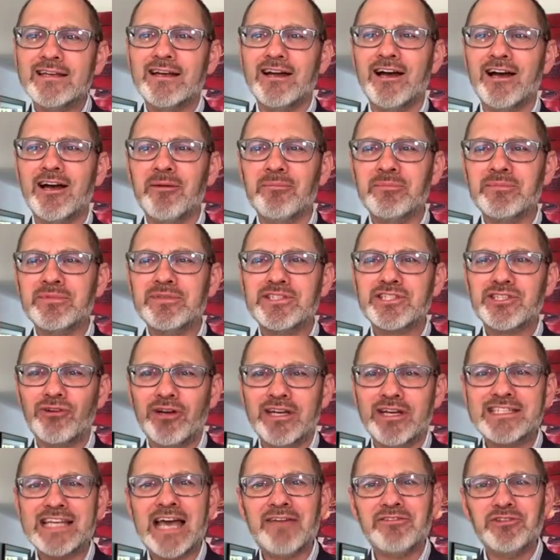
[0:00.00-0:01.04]
Um, it's
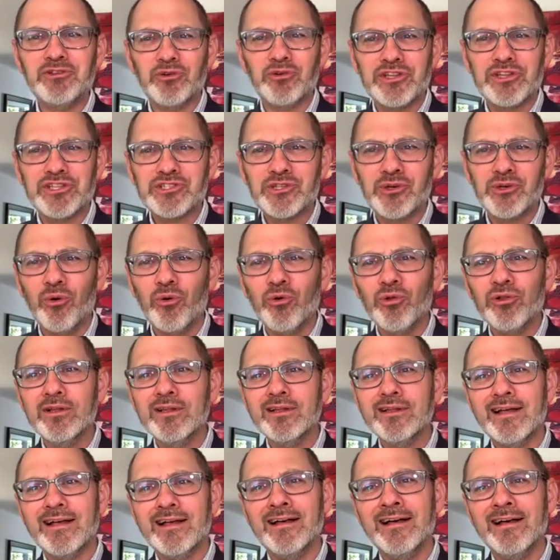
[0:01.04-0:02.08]
great to have you on this call
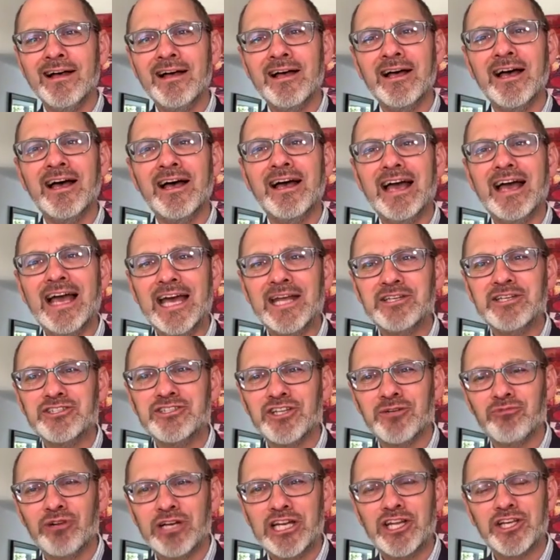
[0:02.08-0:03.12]
uh, and
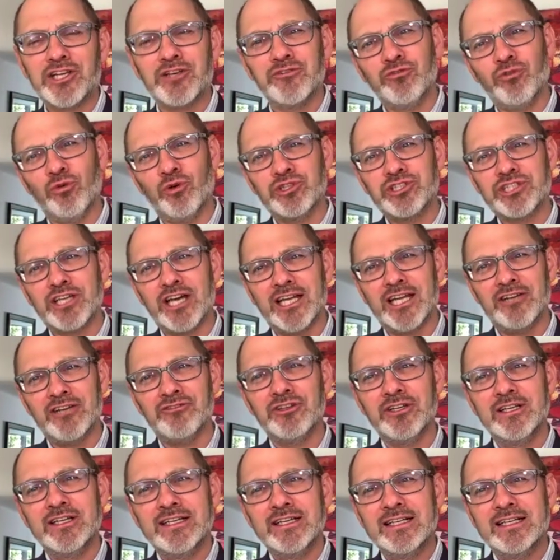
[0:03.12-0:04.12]
uh, really looking forward to kind of